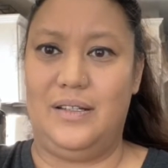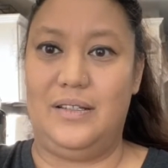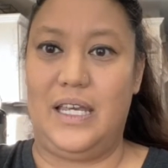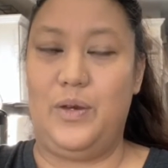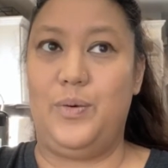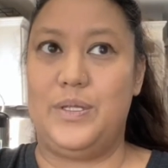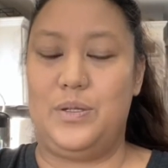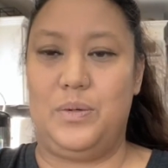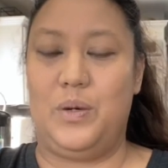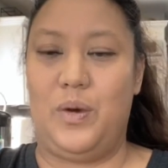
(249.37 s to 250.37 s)
He was
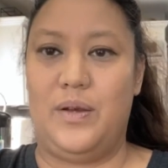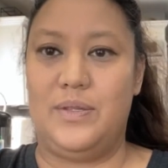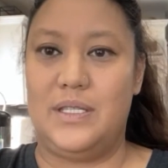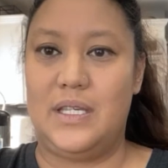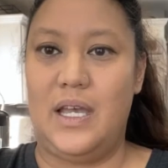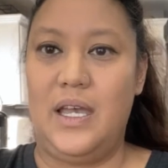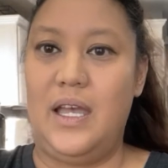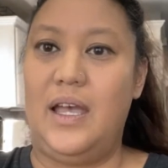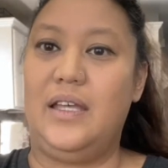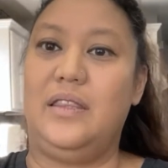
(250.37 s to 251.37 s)
doing rounds
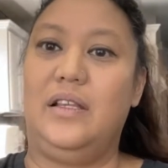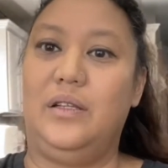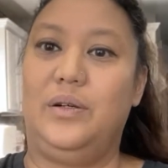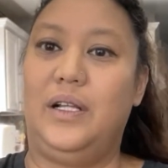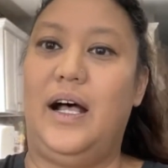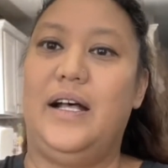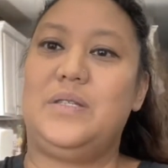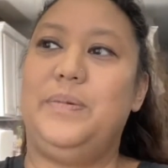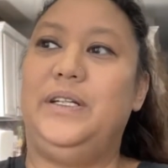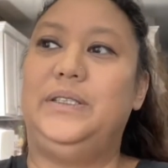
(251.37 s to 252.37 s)
at the local
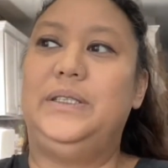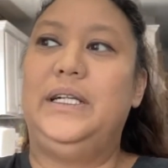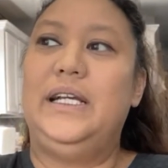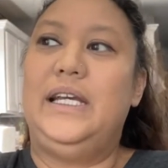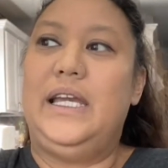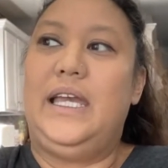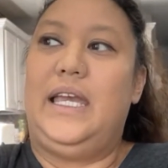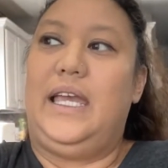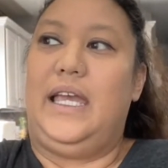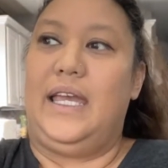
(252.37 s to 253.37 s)
hospital,
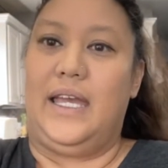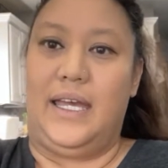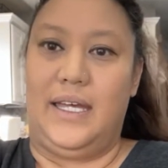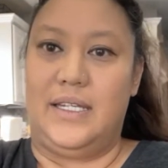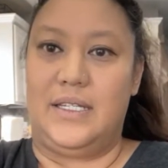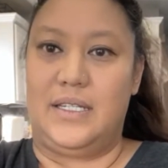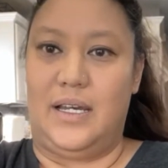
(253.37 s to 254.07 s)
and